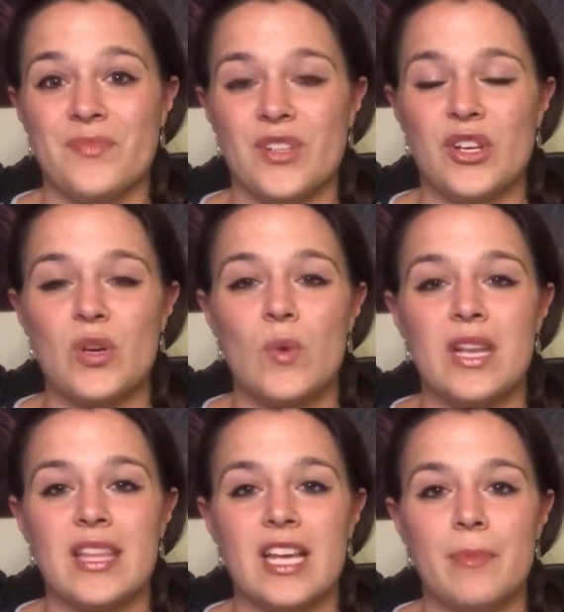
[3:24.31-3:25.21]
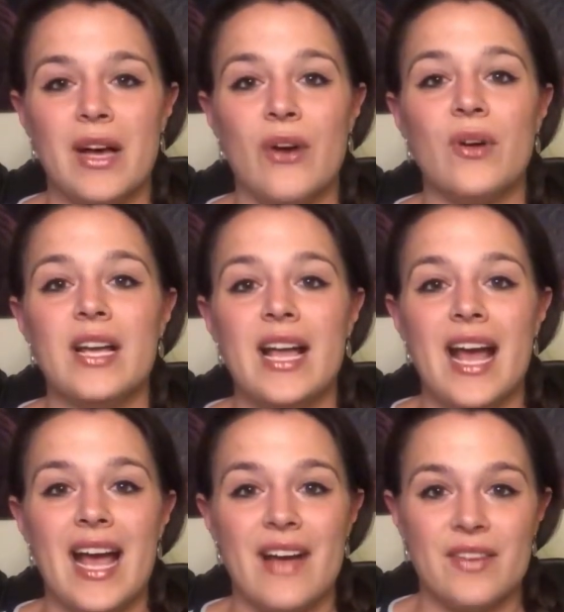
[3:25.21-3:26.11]
You're gonna wanna think about
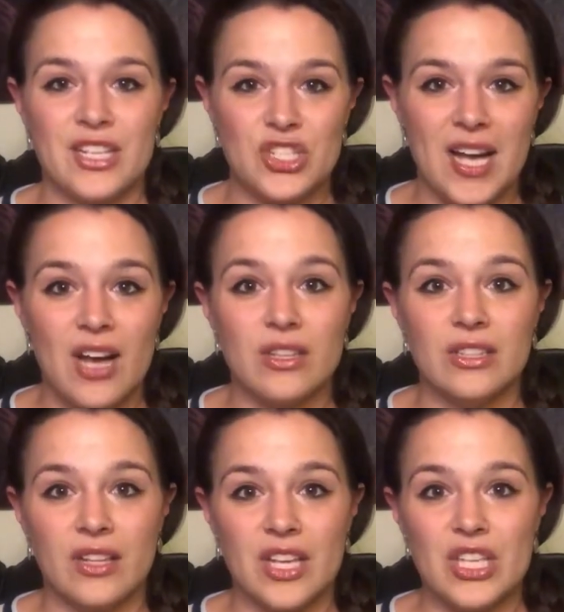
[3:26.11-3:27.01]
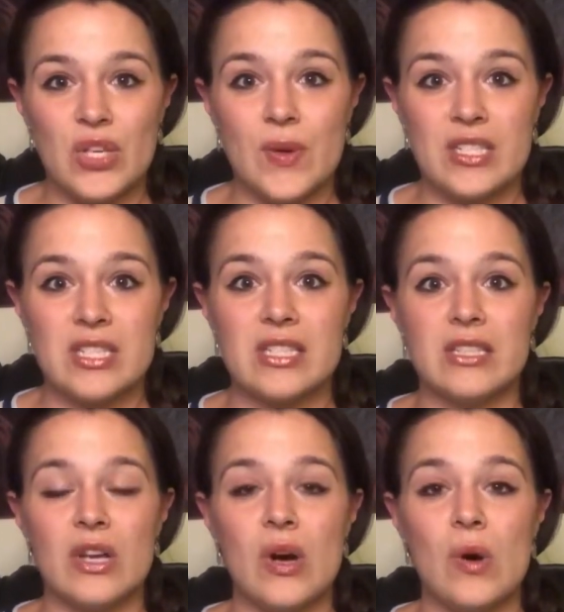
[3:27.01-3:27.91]
having a child look at you and
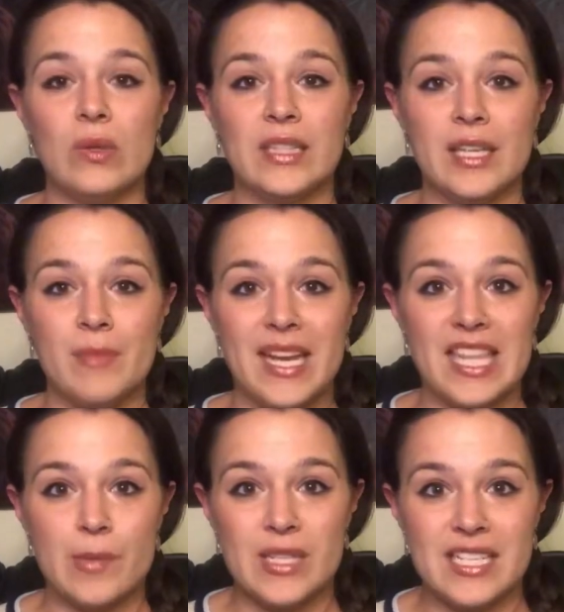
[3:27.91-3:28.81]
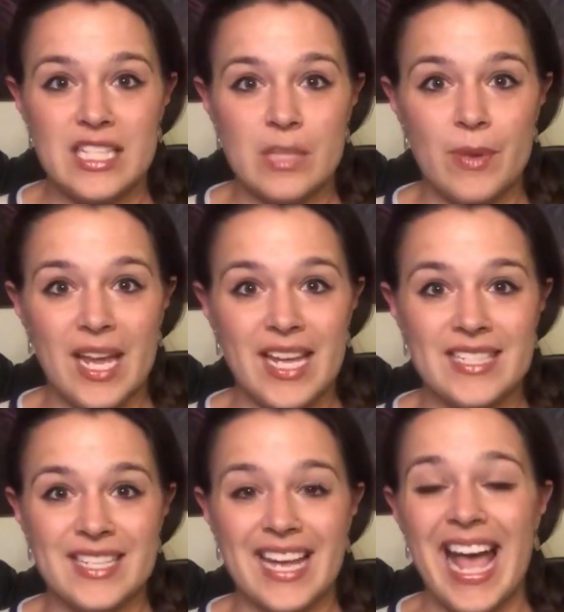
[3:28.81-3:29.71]
slowly making them anticipate and
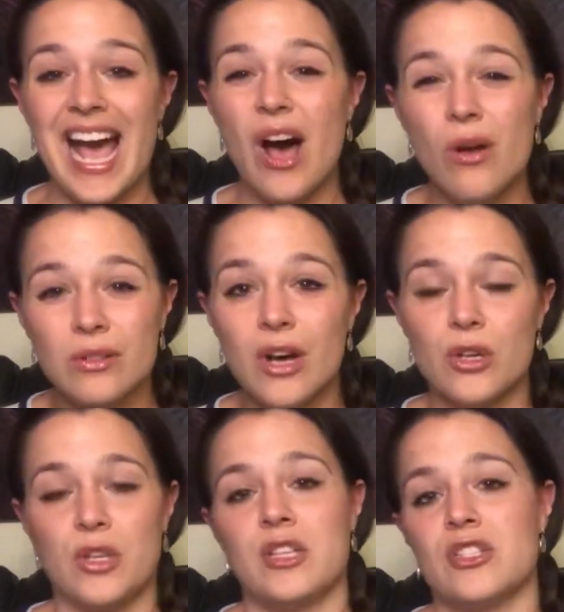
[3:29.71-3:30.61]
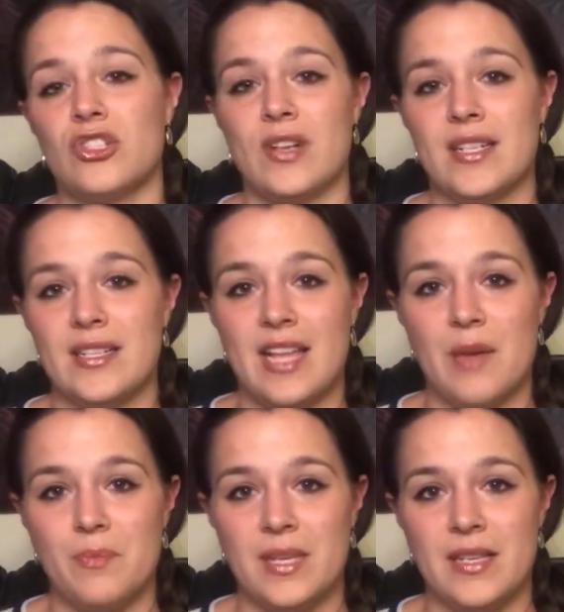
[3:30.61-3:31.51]
seeing how long you can stretch
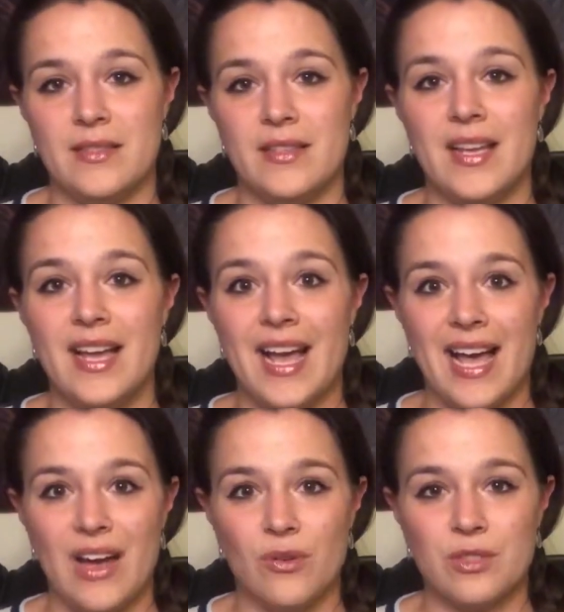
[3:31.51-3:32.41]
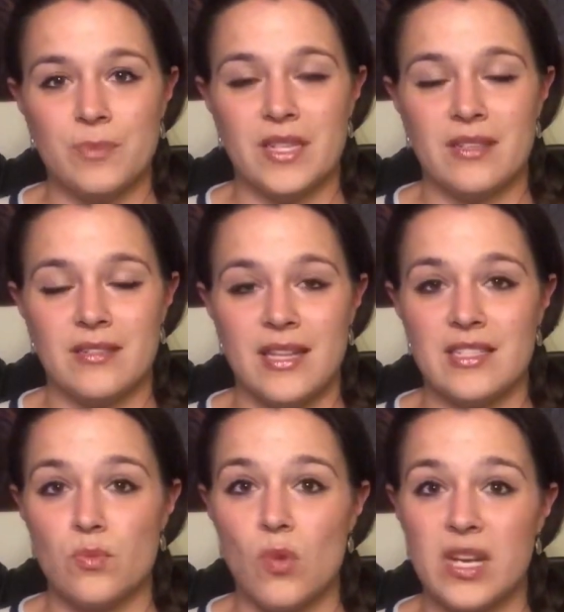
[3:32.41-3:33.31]
that piece out because
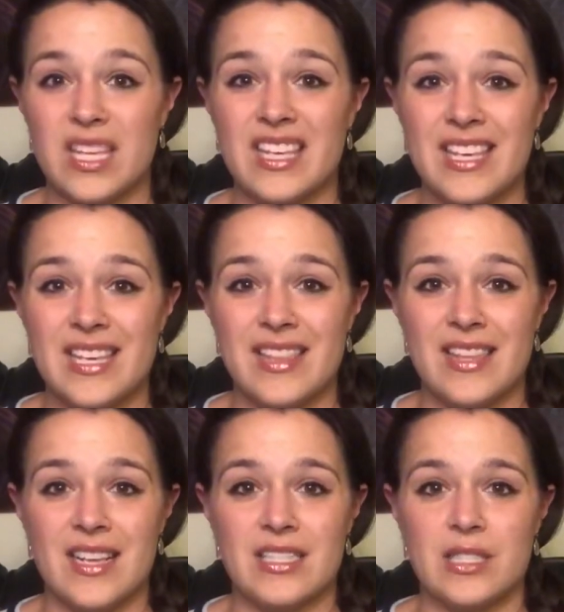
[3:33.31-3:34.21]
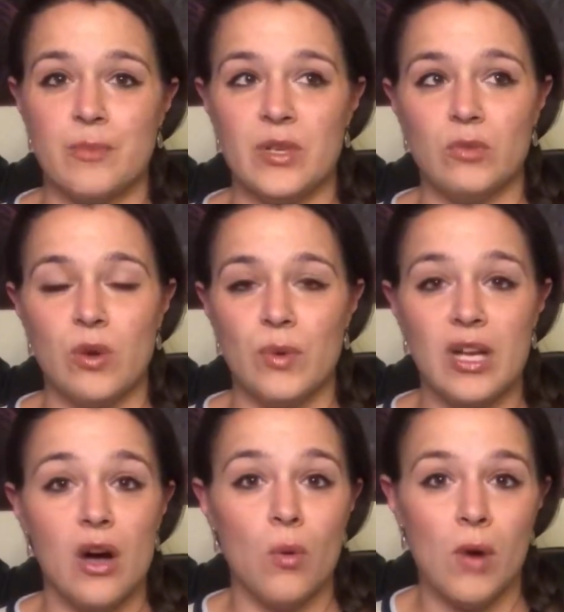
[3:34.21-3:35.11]
that's one of the key things to build what we
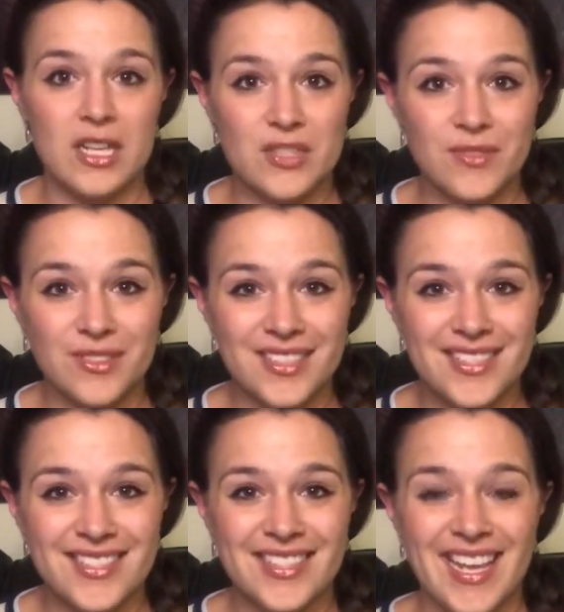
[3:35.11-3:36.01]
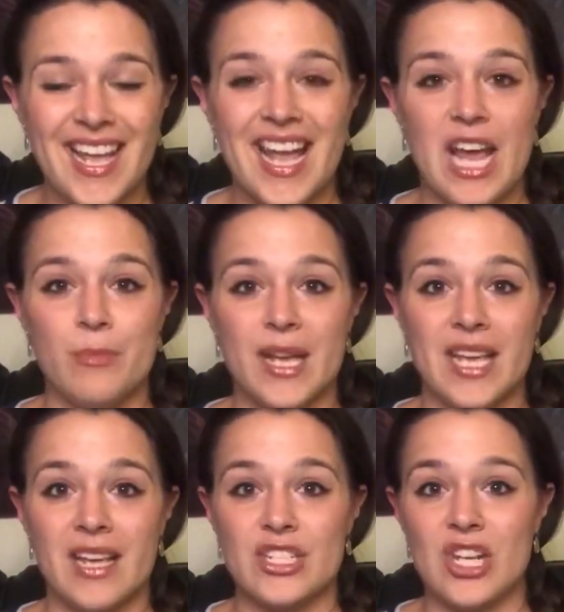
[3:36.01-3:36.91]
call watchfulness and
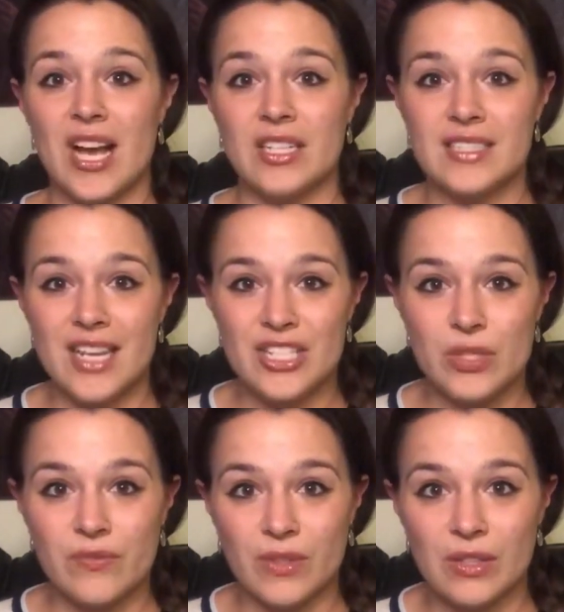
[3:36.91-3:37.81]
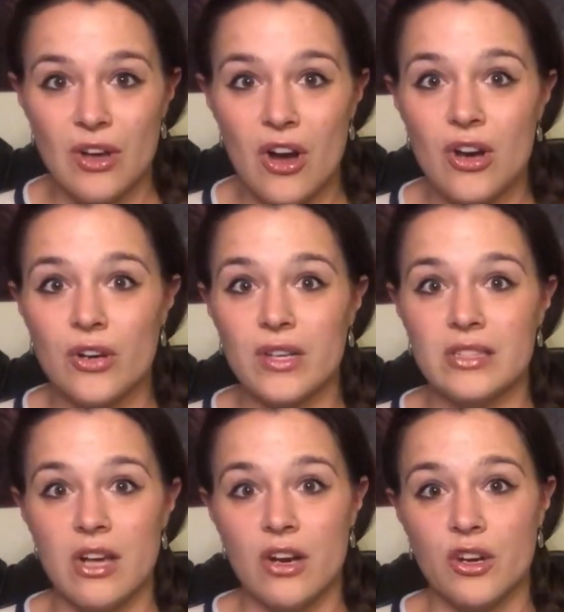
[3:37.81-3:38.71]
making a child attend to you for longer and
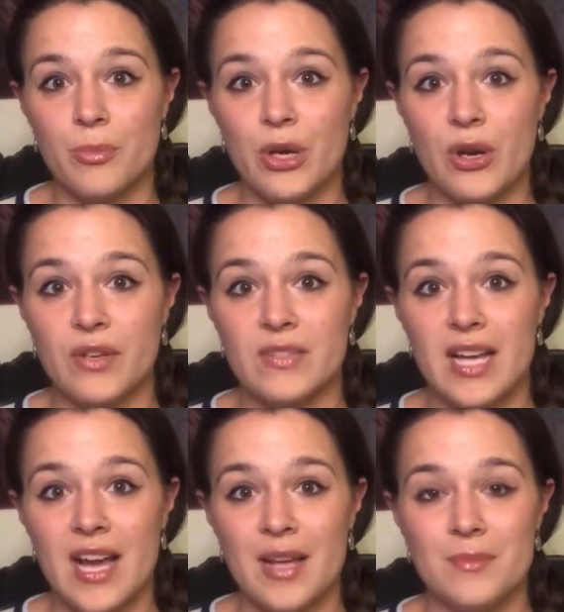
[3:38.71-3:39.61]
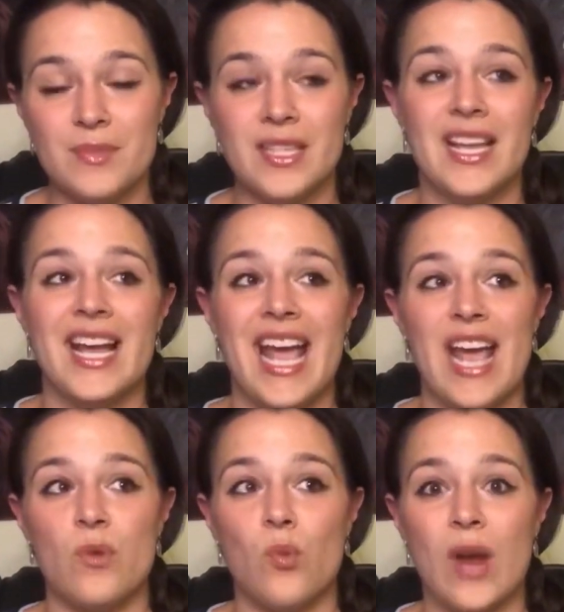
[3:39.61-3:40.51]
longer period of times
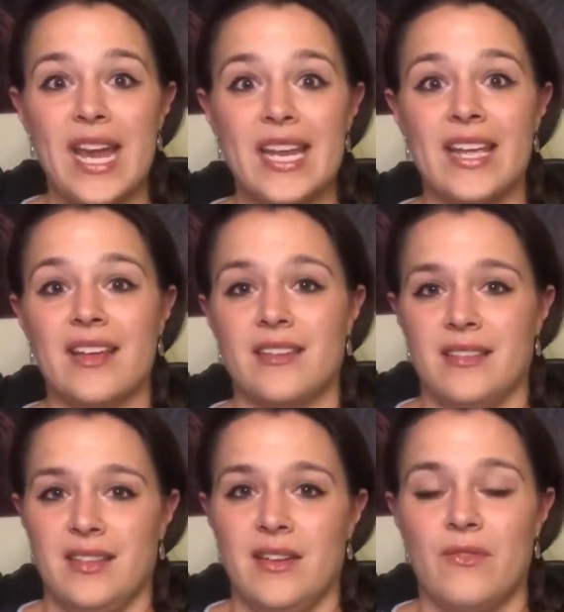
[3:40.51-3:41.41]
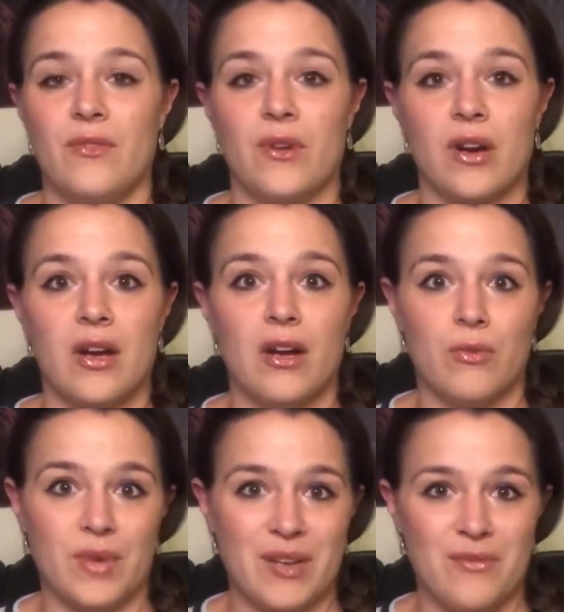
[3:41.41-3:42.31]
and waiting for
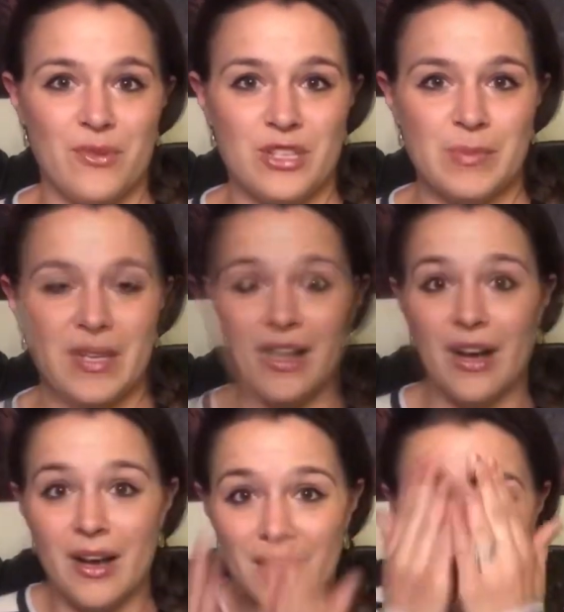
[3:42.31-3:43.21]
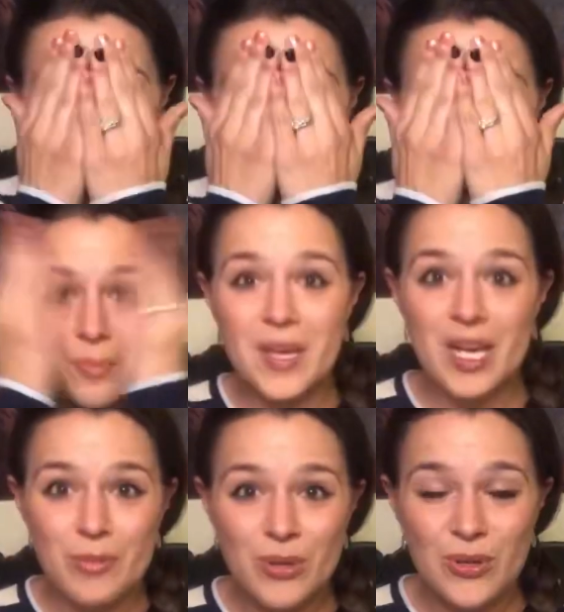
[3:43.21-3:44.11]
reinforcements. Uh,
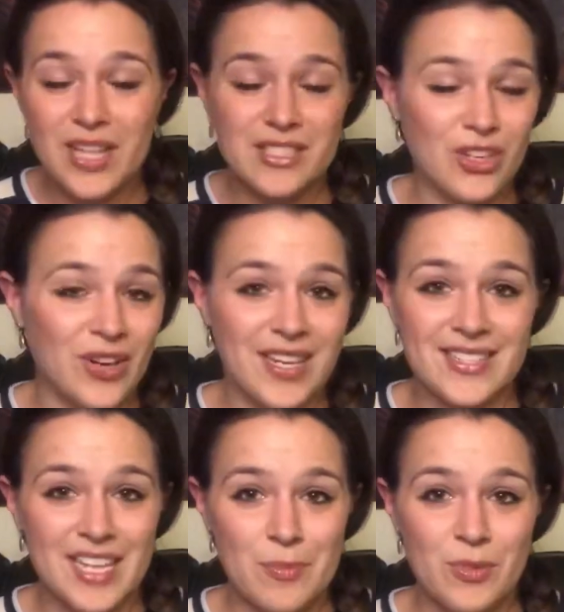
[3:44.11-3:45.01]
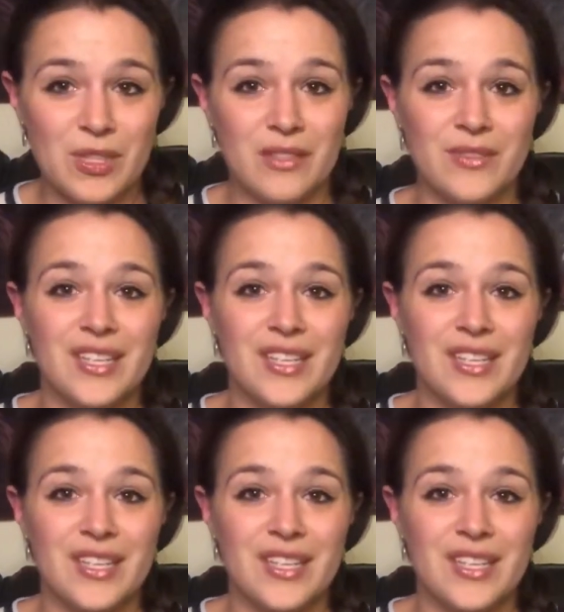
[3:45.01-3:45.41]
peekaboo, that's a great example of